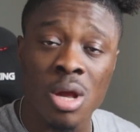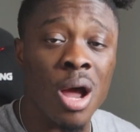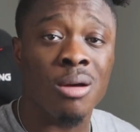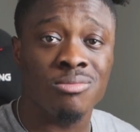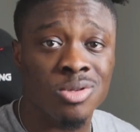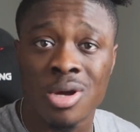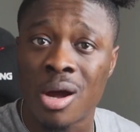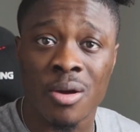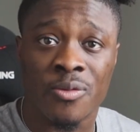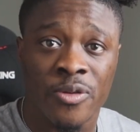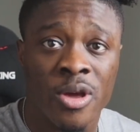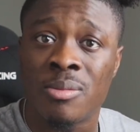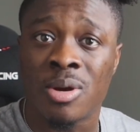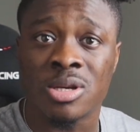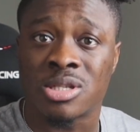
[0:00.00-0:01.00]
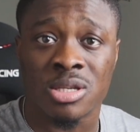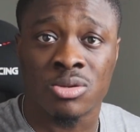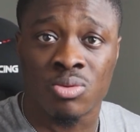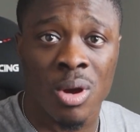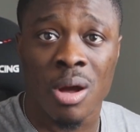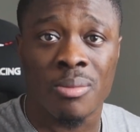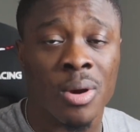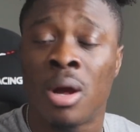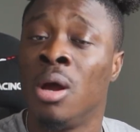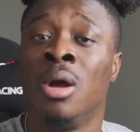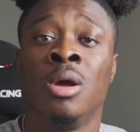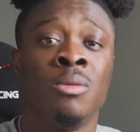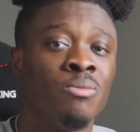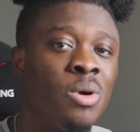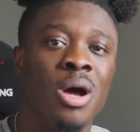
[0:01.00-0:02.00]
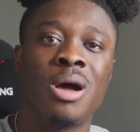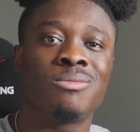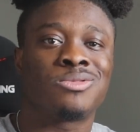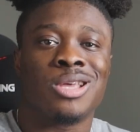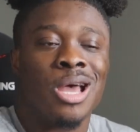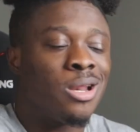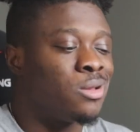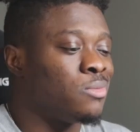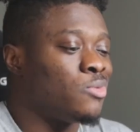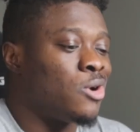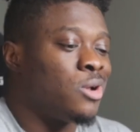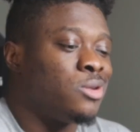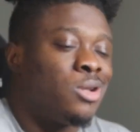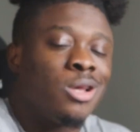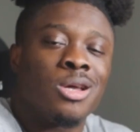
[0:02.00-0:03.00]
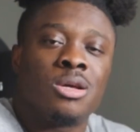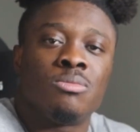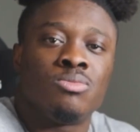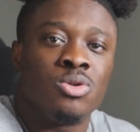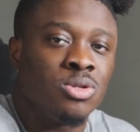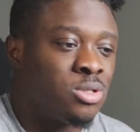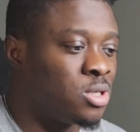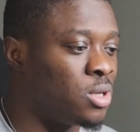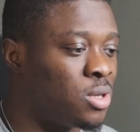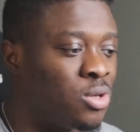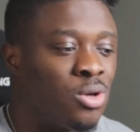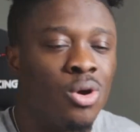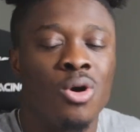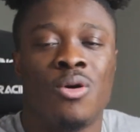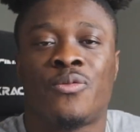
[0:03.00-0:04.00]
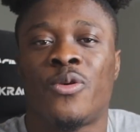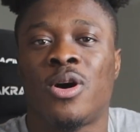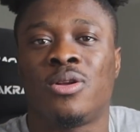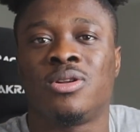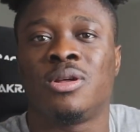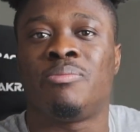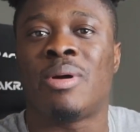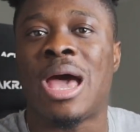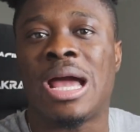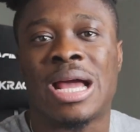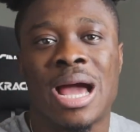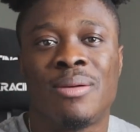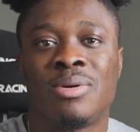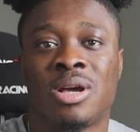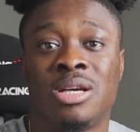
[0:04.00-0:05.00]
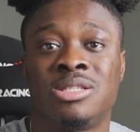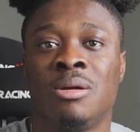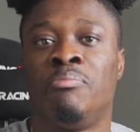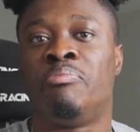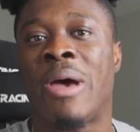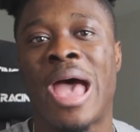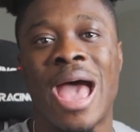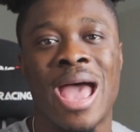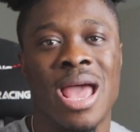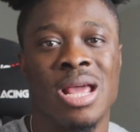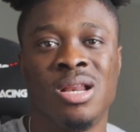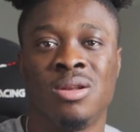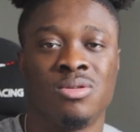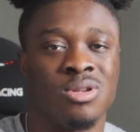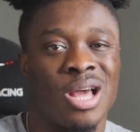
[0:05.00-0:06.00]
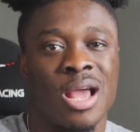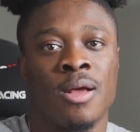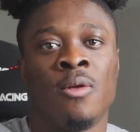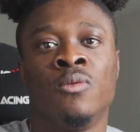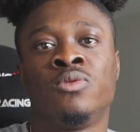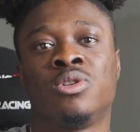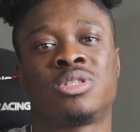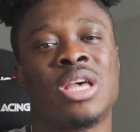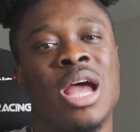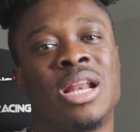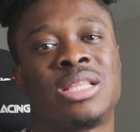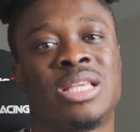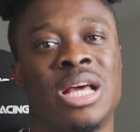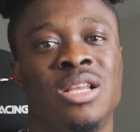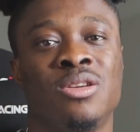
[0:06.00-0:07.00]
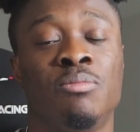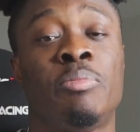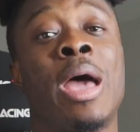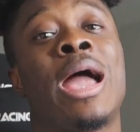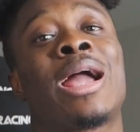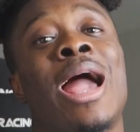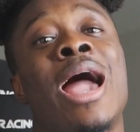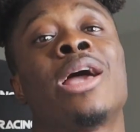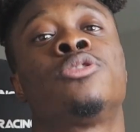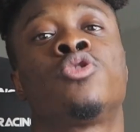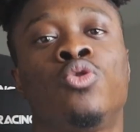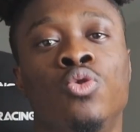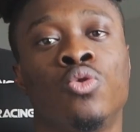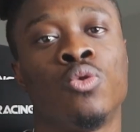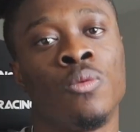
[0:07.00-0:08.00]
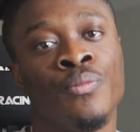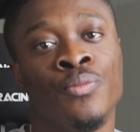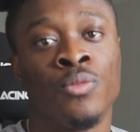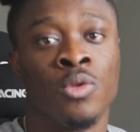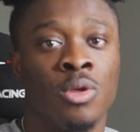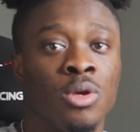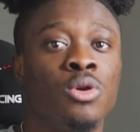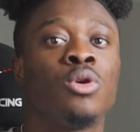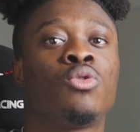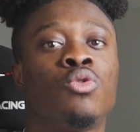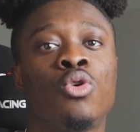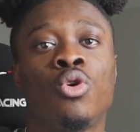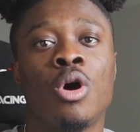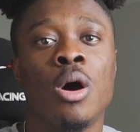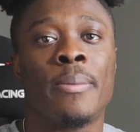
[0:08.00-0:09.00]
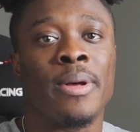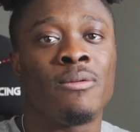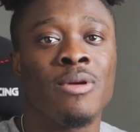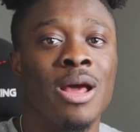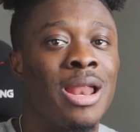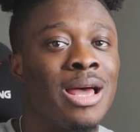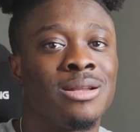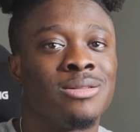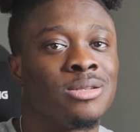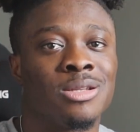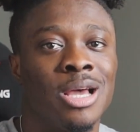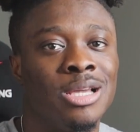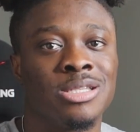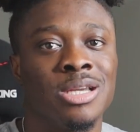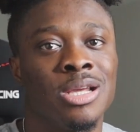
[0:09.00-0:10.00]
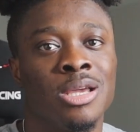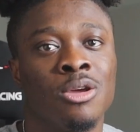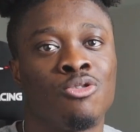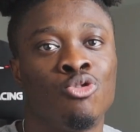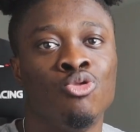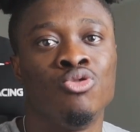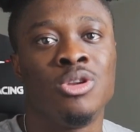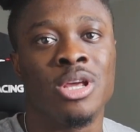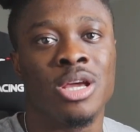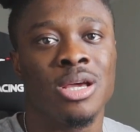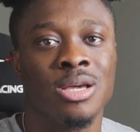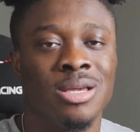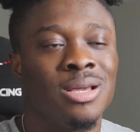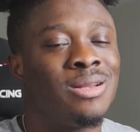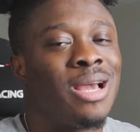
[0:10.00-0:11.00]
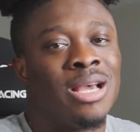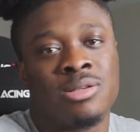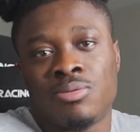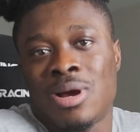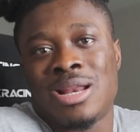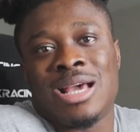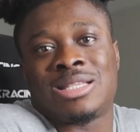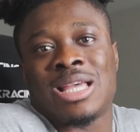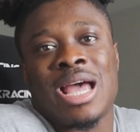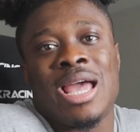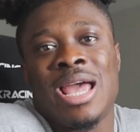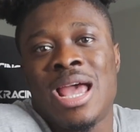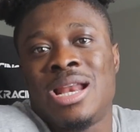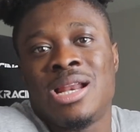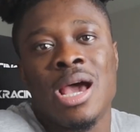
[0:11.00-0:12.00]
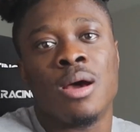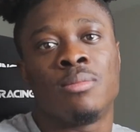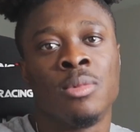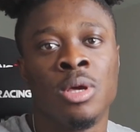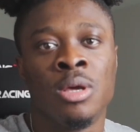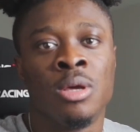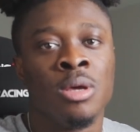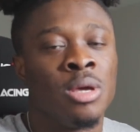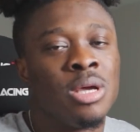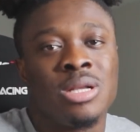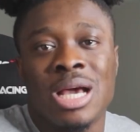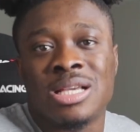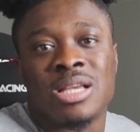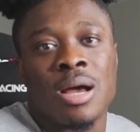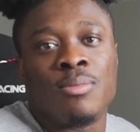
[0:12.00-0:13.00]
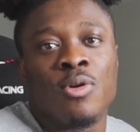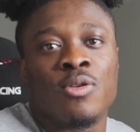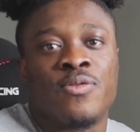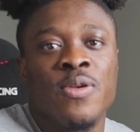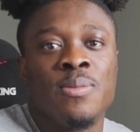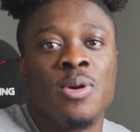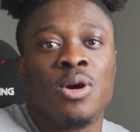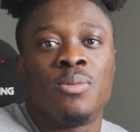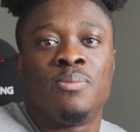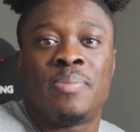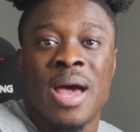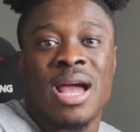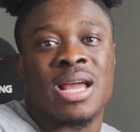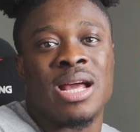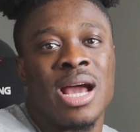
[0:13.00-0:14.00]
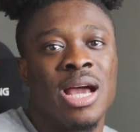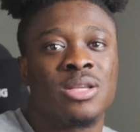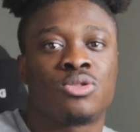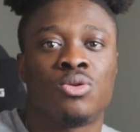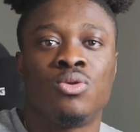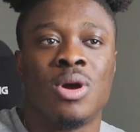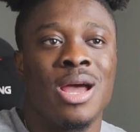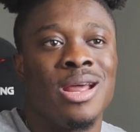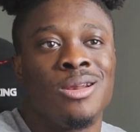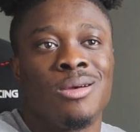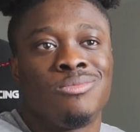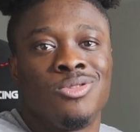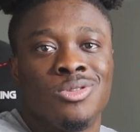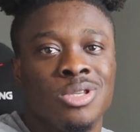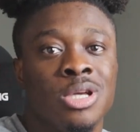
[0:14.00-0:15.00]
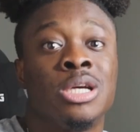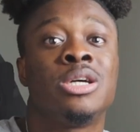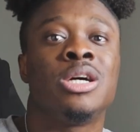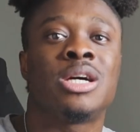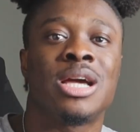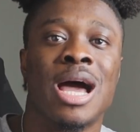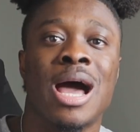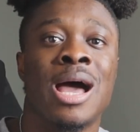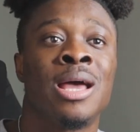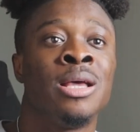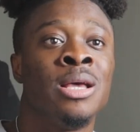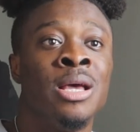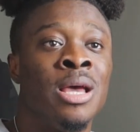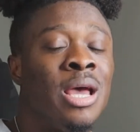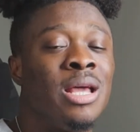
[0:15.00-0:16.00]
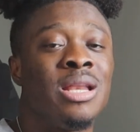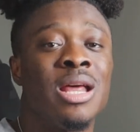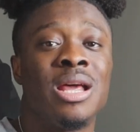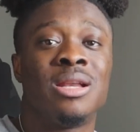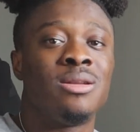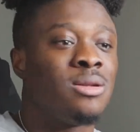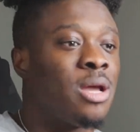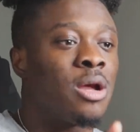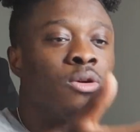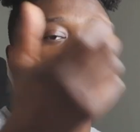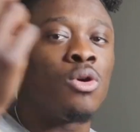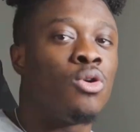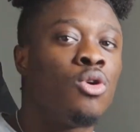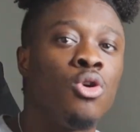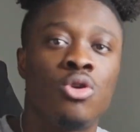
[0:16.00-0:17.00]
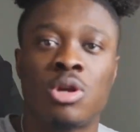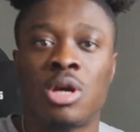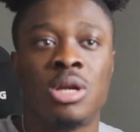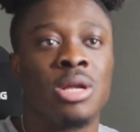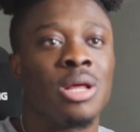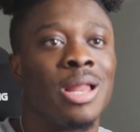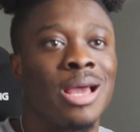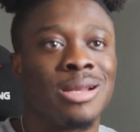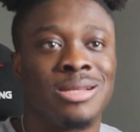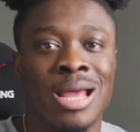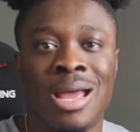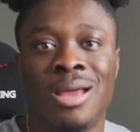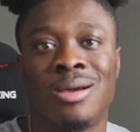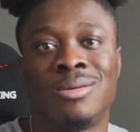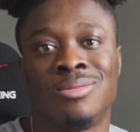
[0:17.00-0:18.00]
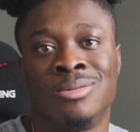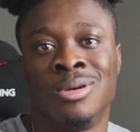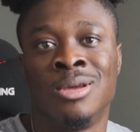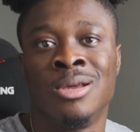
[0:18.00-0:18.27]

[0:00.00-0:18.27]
Dumb young females as well, bro. But I'm telling you, bro, nigga, you, gonna follow the bad guy because the bad, and like society telling you bad guy is cool. And you grew up and realize, nigga, that shit ain't cool, nigga. Yeah, that's what that's how I hand up. And that's how most female back in high school end up losing good guy, and then they grow older and they're like, damn,